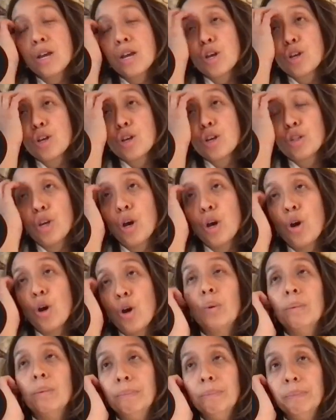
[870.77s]

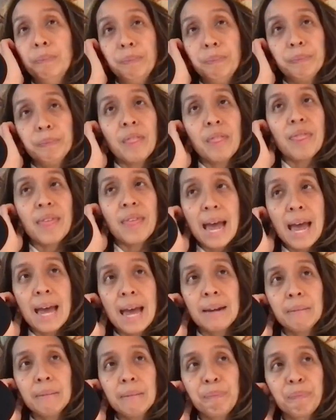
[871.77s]
So
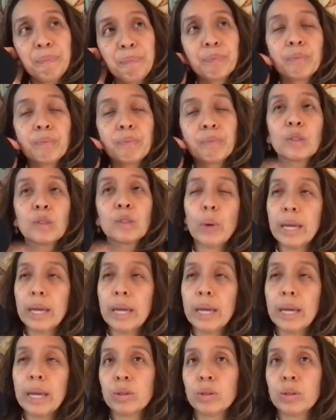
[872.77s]
then we get
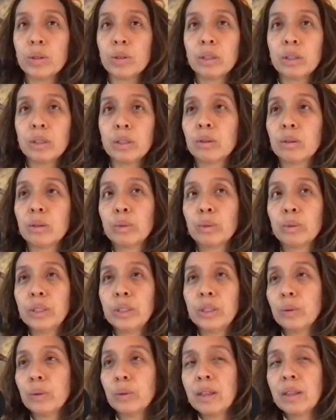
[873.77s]
older, we
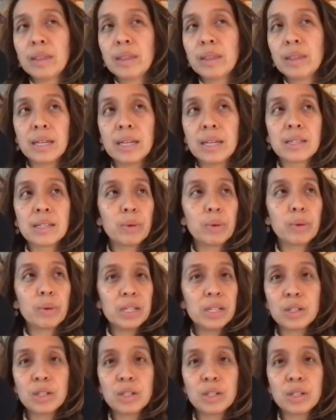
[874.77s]
do our things that we need
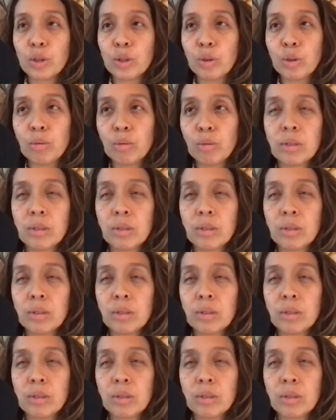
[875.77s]
to do